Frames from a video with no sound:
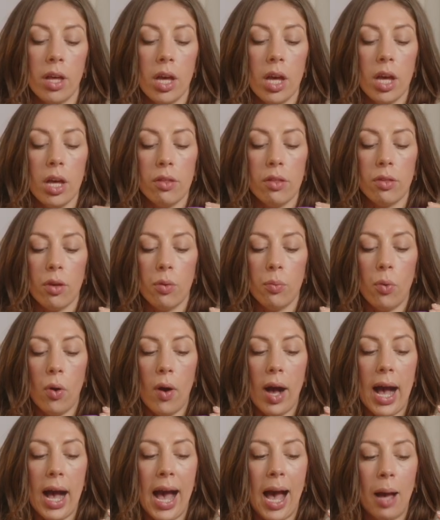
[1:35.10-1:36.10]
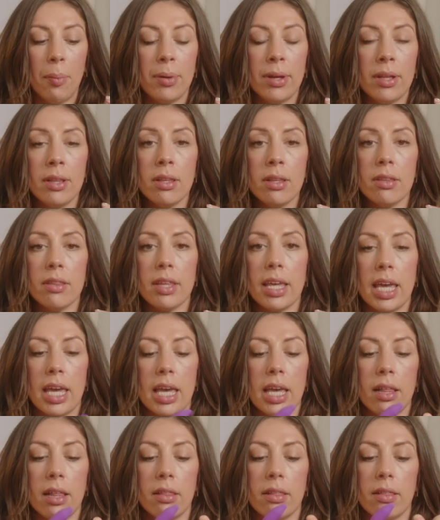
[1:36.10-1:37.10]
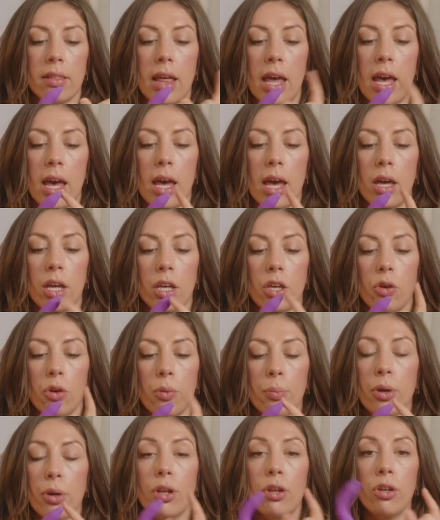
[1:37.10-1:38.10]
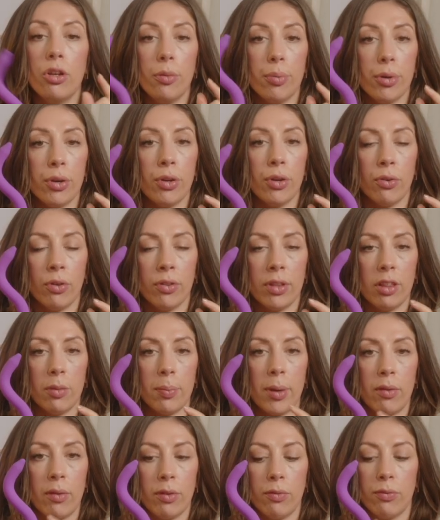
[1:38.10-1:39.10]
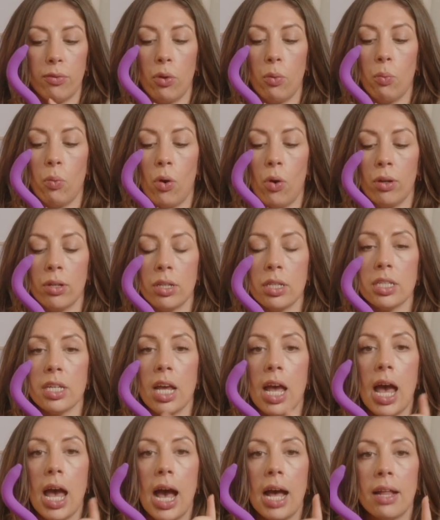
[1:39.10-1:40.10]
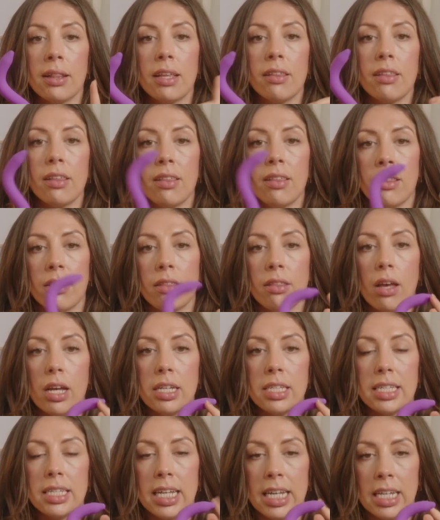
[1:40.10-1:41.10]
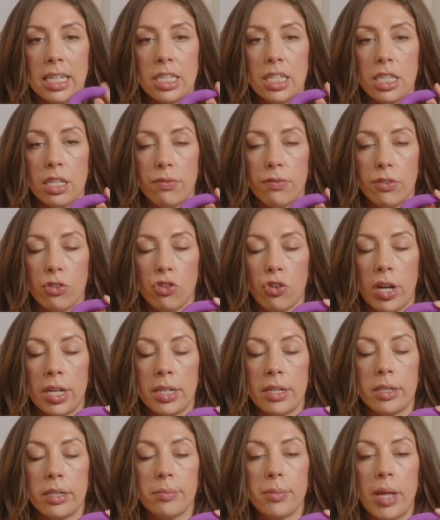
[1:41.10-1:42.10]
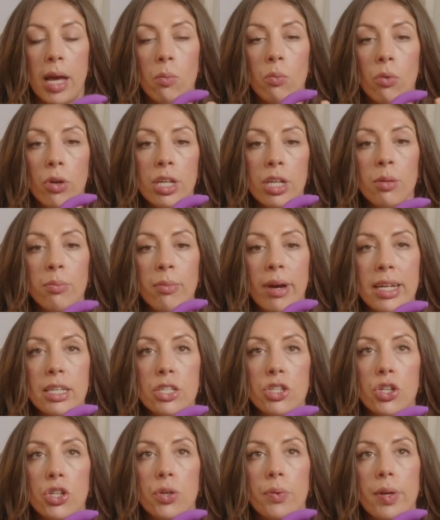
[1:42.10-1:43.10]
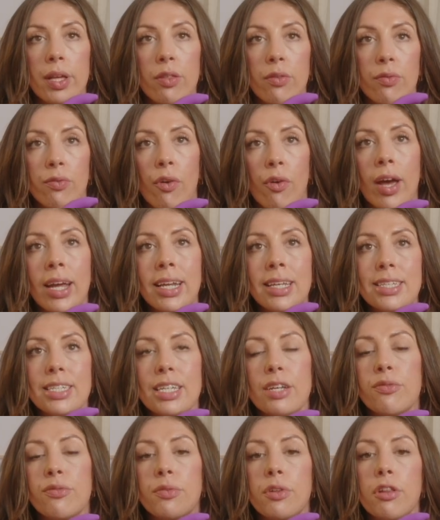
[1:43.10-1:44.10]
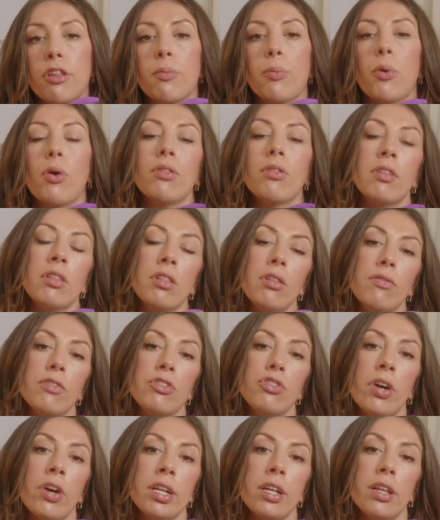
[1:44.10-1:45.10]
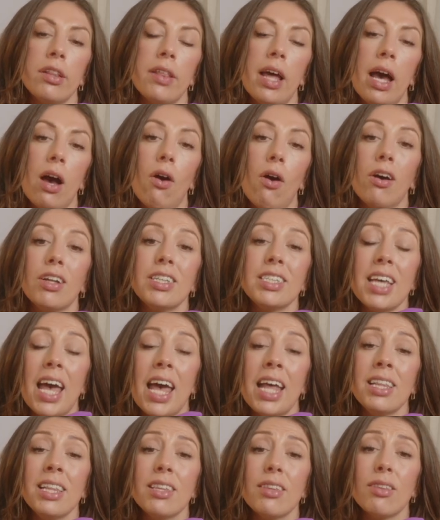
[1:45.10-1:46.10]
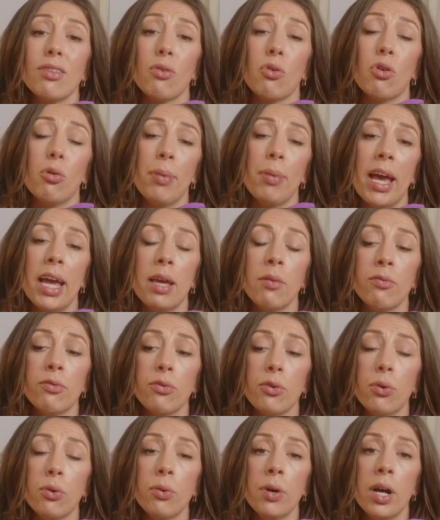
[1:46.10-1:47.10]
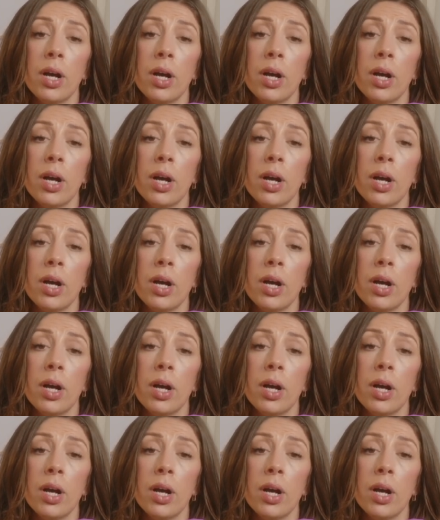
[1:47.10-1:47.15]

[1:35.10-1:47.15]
So what happens is that you put lubricant on this pelvic floor wand and this is inserted into the vagina. And what you might do is find different spots in the vagina that are tense or painful.